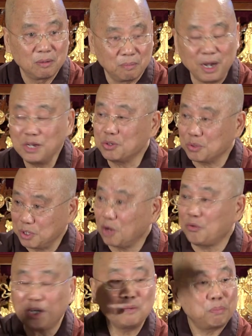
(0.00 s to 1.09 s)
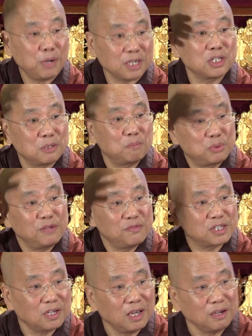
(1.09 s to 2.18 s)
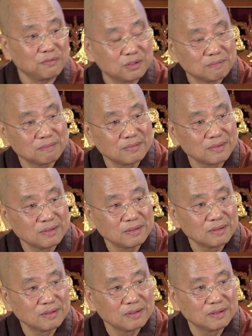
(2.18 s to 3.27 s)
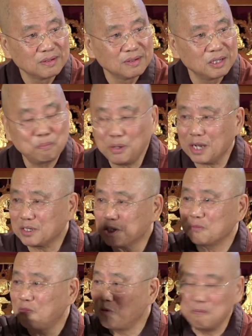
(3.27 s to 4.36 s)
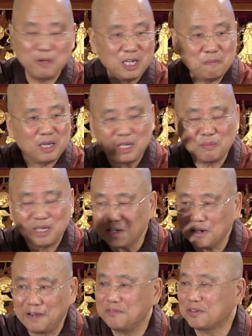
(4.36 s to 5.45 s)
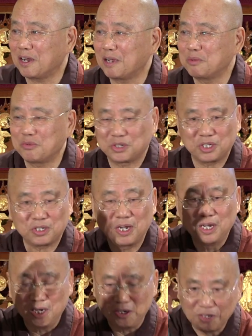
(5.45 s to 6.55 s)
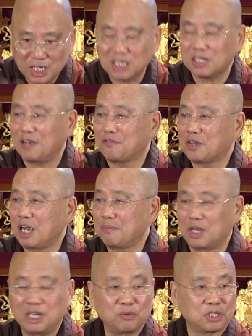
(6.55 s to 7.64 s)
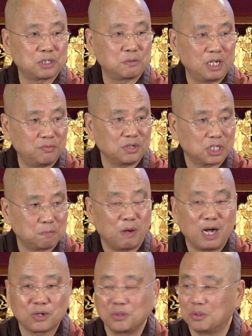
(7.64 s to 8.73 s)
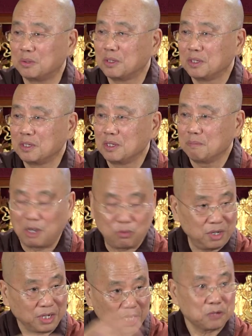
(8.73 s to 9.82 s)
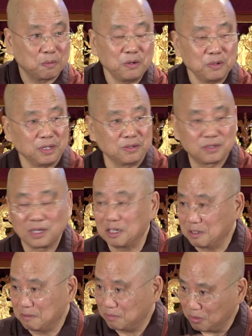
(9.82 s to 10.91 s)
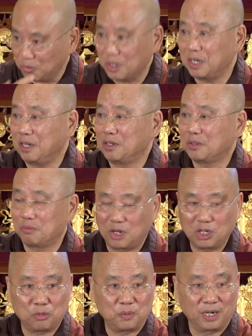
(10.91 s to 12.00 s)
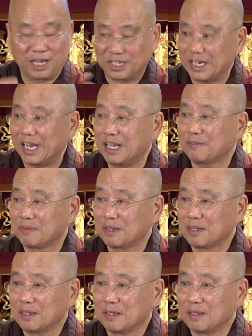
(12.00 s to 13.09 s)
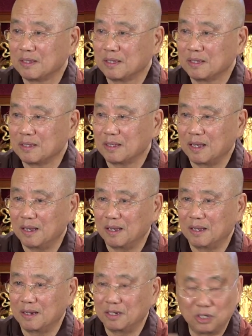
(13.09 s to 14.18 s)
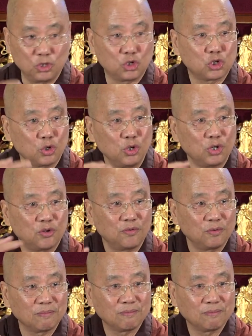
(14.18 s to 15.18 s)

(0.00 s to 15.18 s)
mind you, he already practiced in previous lives. He practiced for many, many, many lifetimes. It was just in this lifetime, it was sparkle. by what he experienced, that he wanted to be an ascetic and in search